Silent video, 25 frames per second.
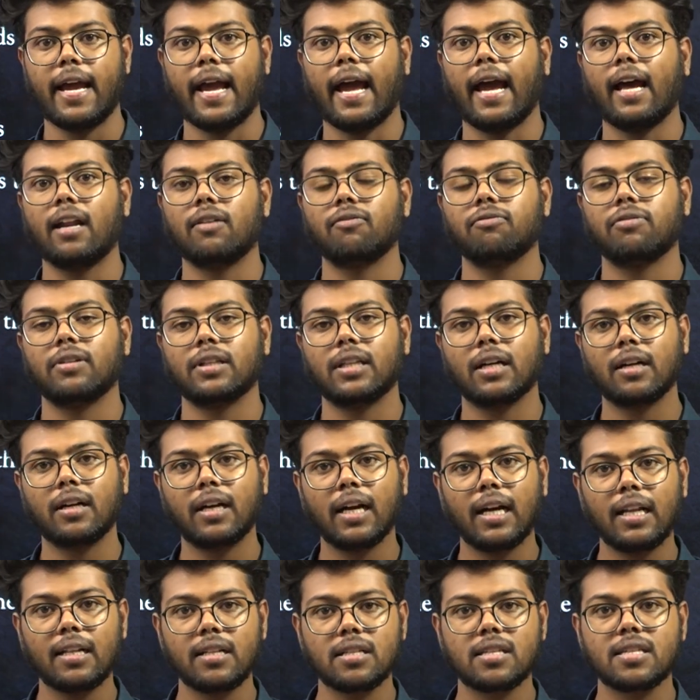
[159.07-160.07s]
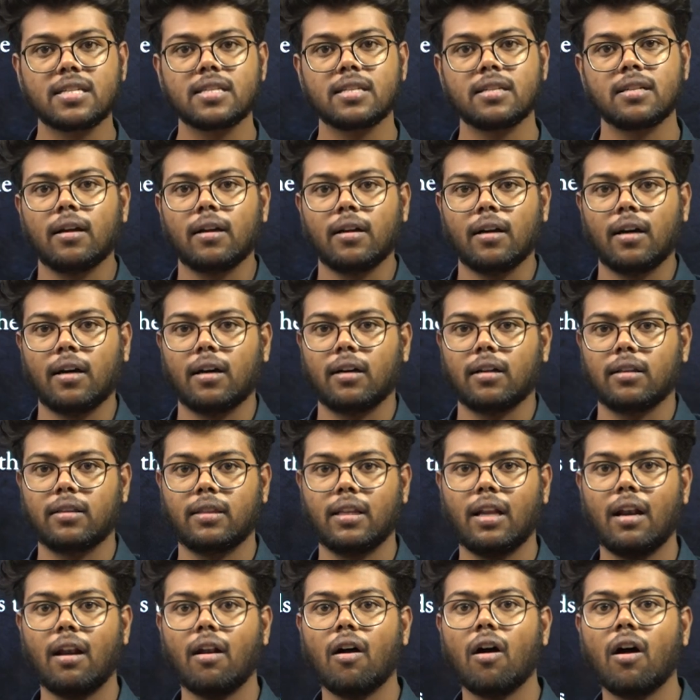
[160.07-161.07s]
And for the girls,
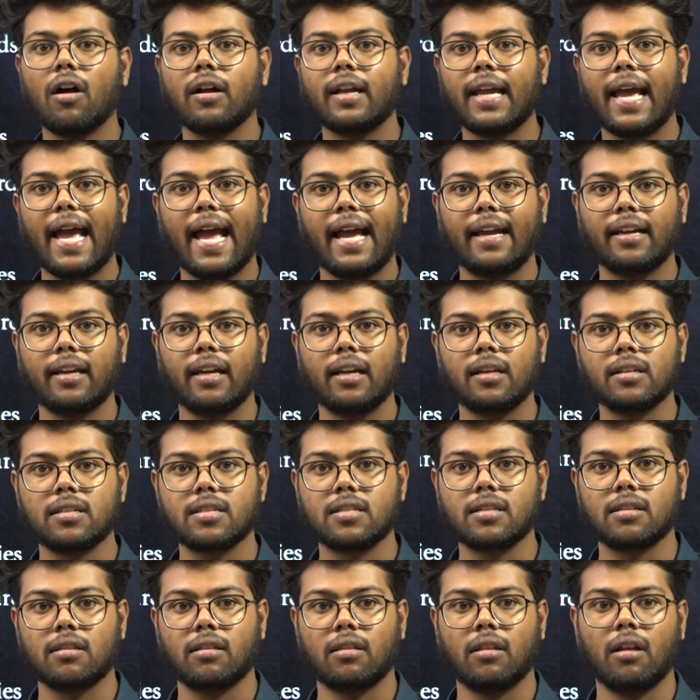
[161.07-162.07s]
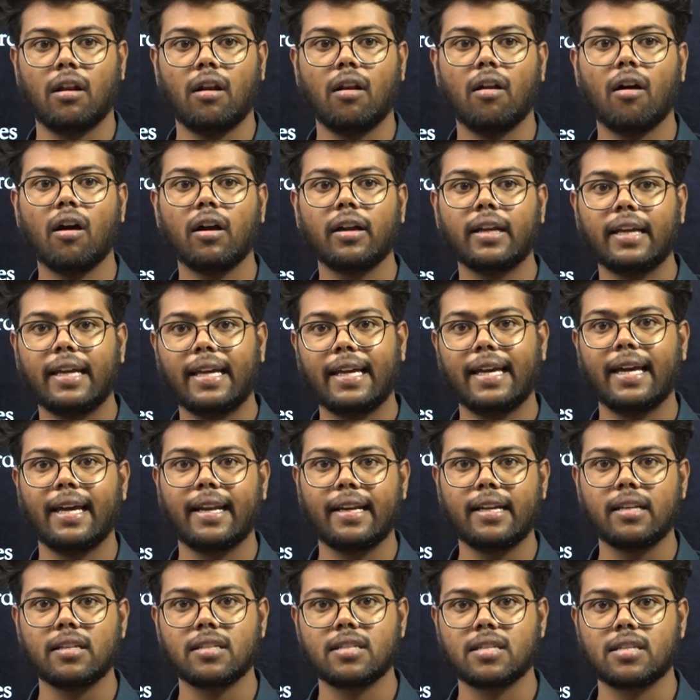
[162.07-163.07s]
the long hangings, the long
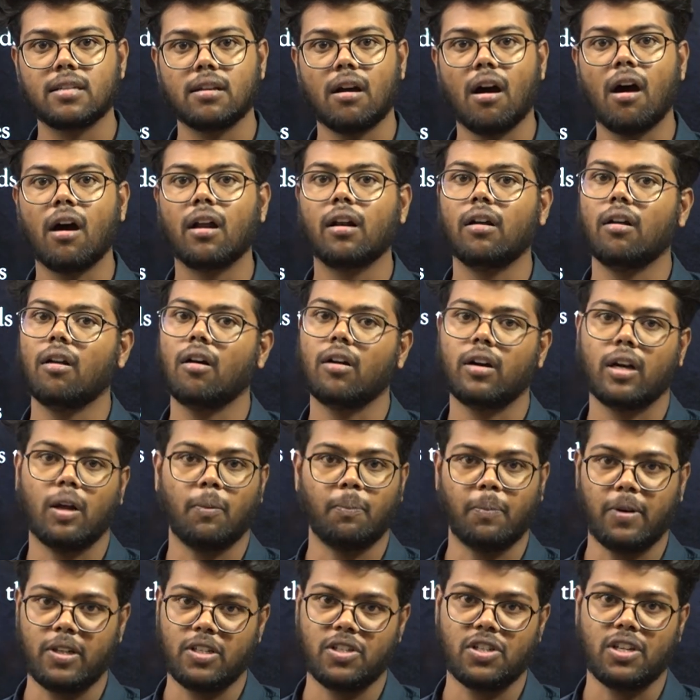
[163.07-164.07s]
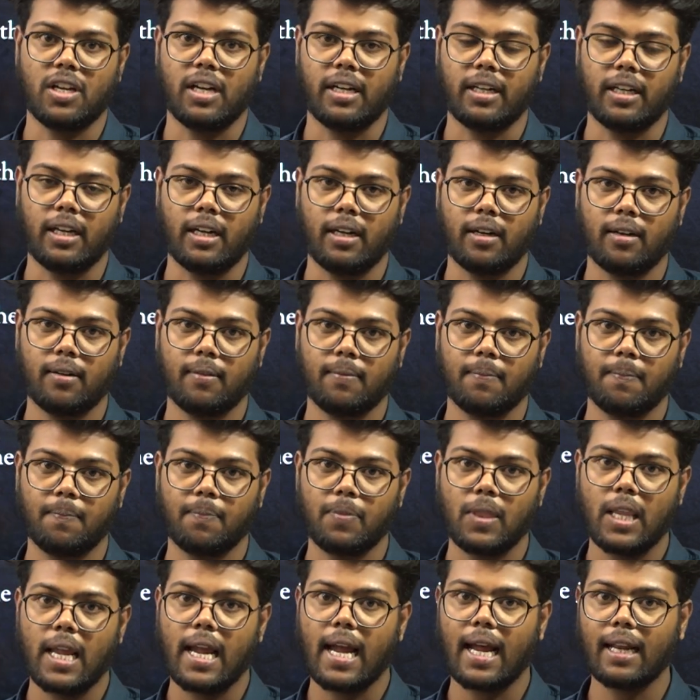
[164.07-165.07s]
earrings are not appreciated.
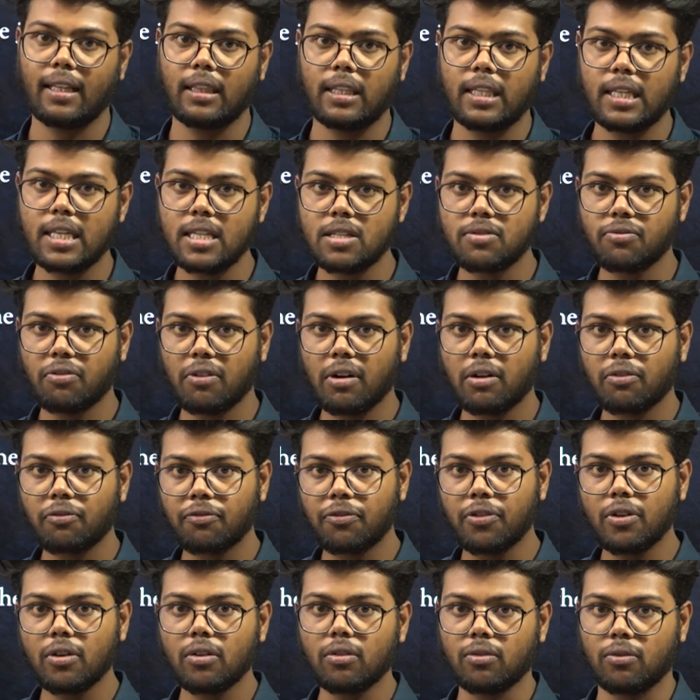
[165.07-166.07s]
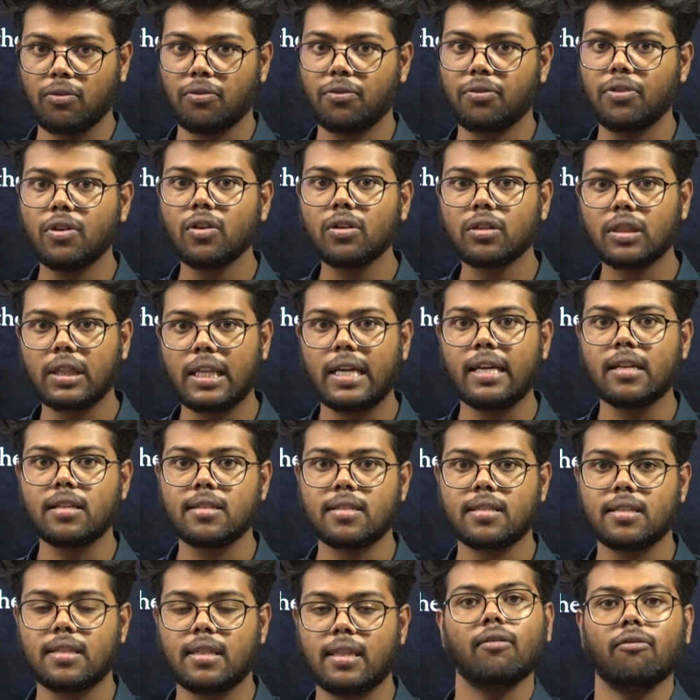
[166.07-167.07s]
And these were few
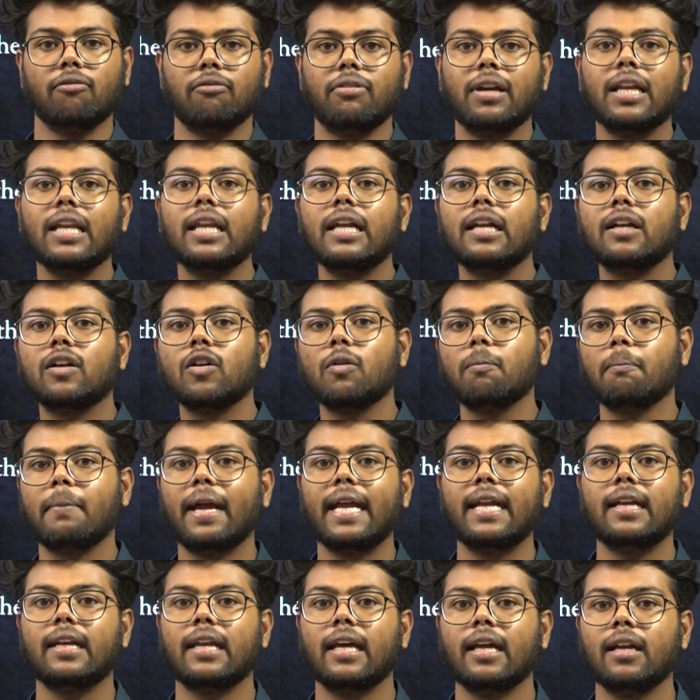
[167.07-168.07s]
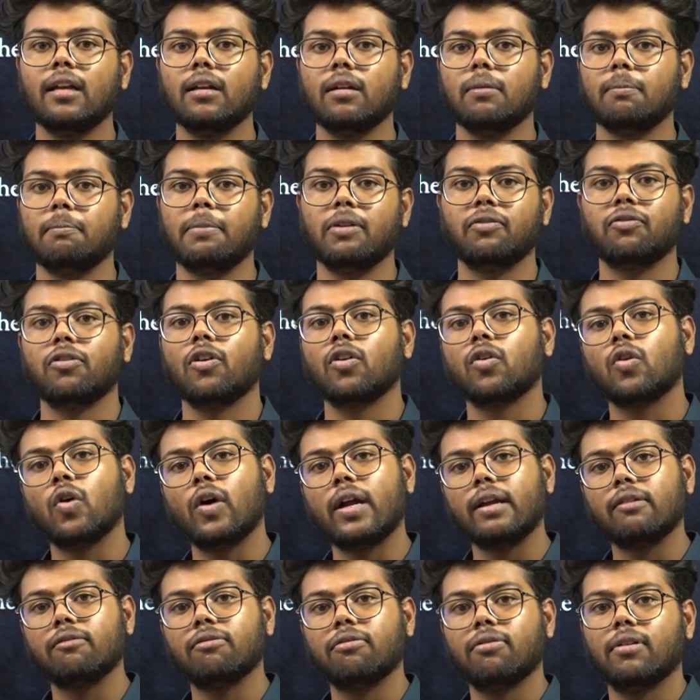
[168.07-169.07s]
things we need to maintain before
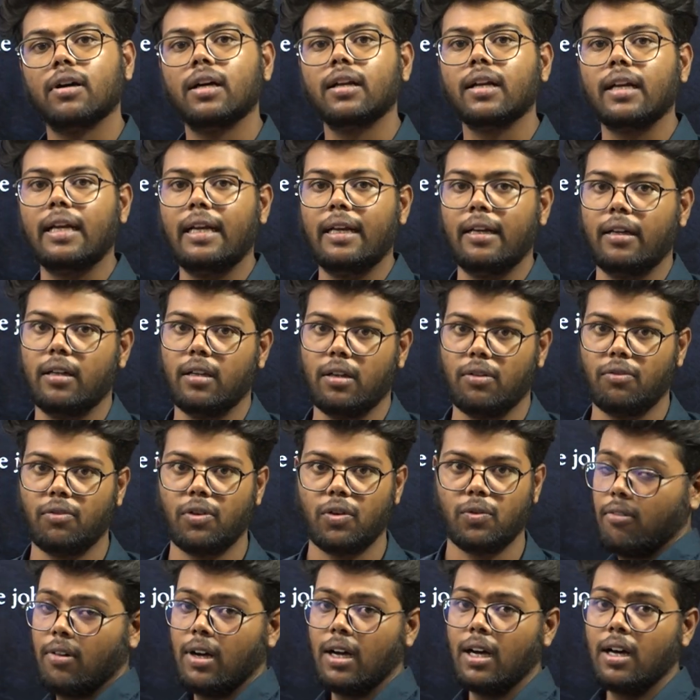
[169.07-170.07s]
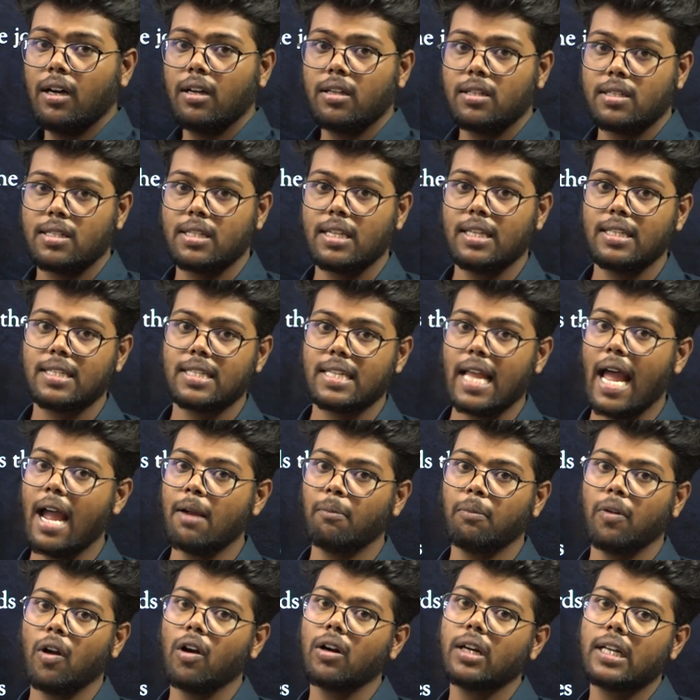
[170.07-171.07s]
going for interview. Since
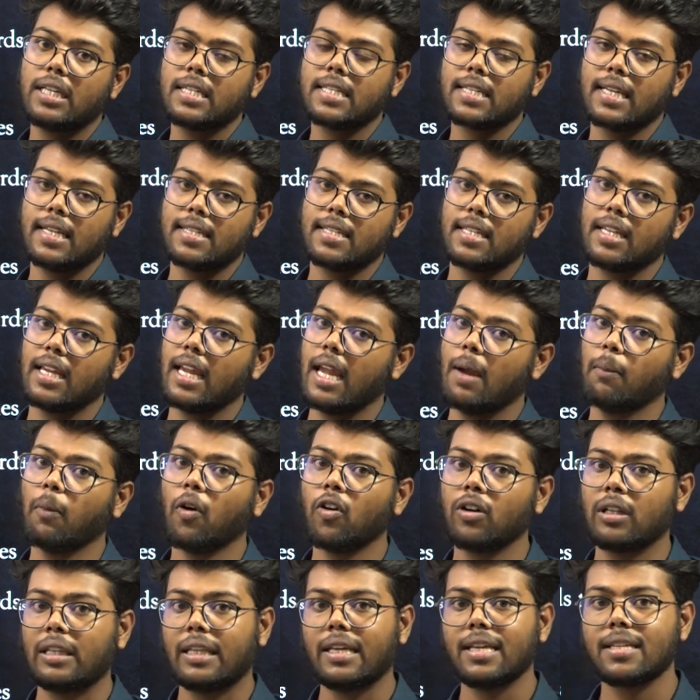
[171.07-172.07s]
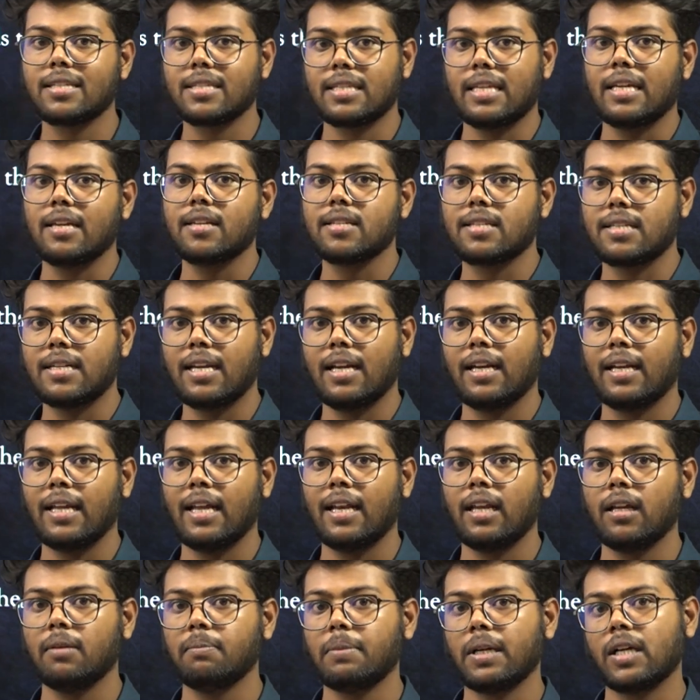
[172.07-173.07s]
I'm not discussing about these things
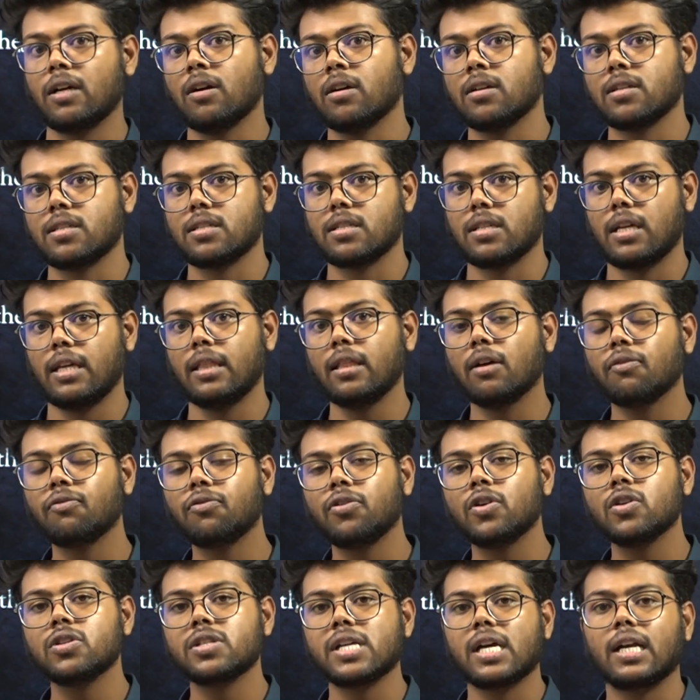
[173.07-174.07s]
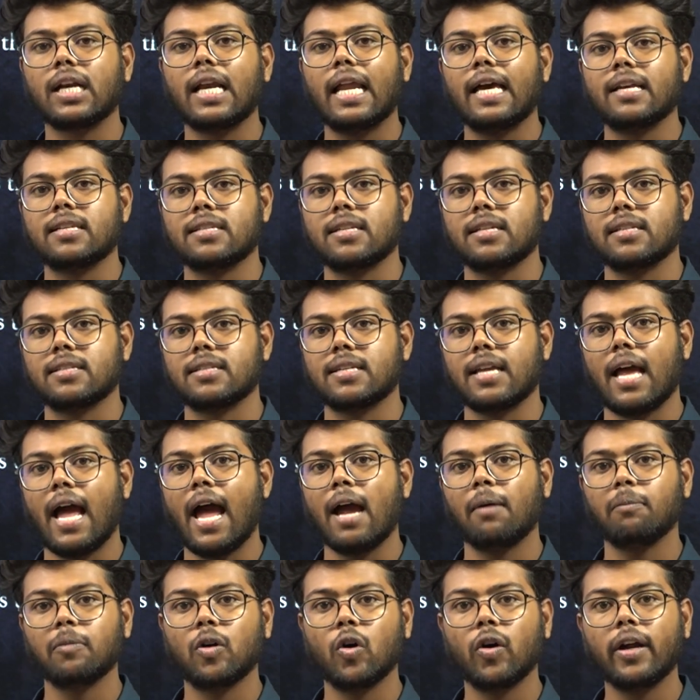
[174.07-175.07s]
detailedly, because in the future classes
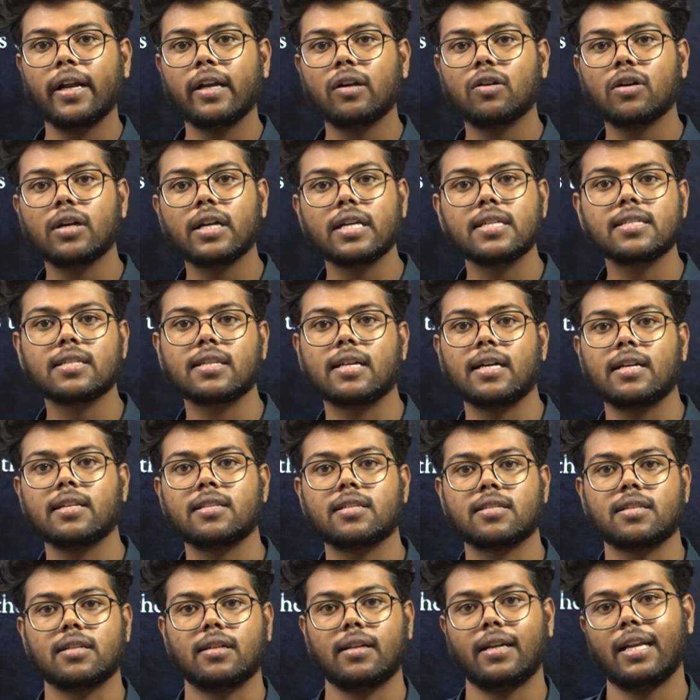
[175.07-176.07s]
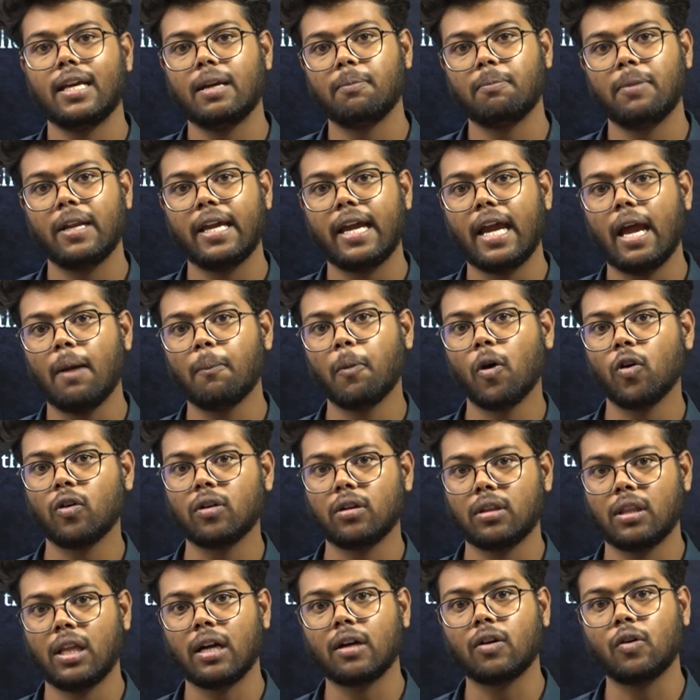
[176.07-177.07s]
I'm going to discuss deeply
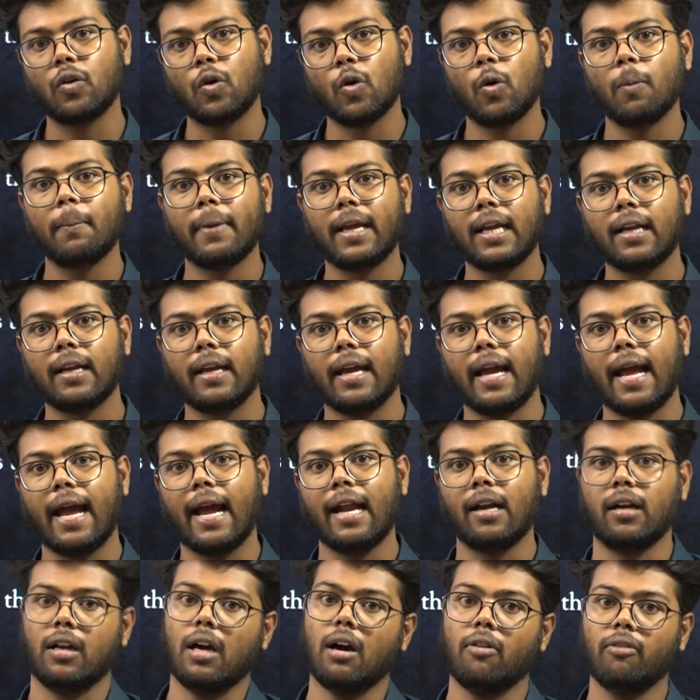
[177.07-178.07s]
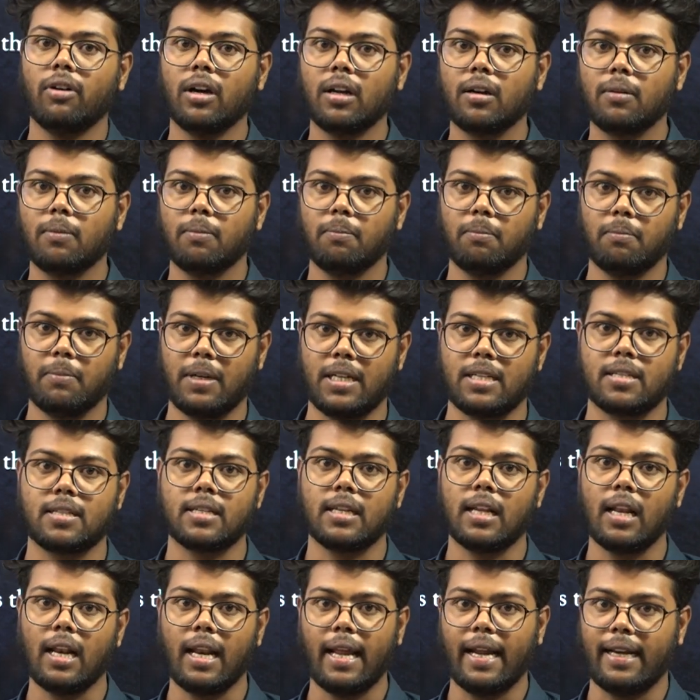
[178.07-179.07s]
about the grooming and our
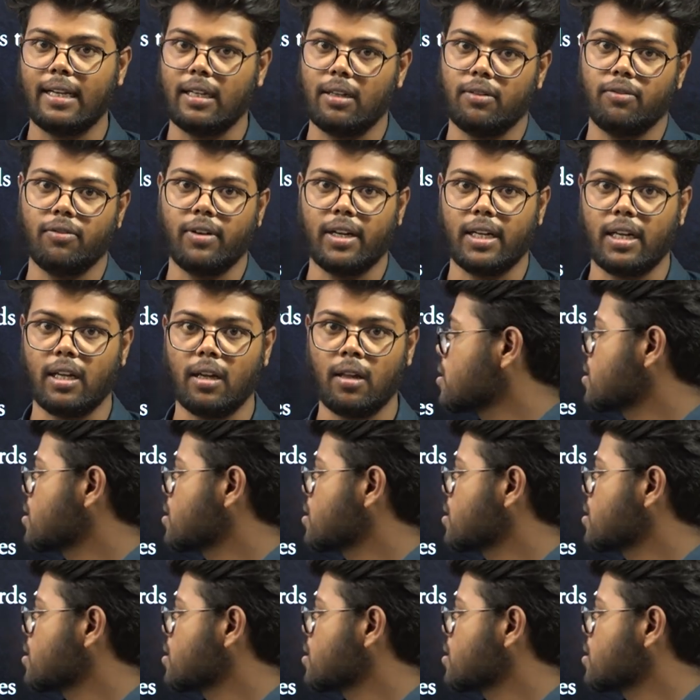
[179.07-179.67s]
personal etiquette.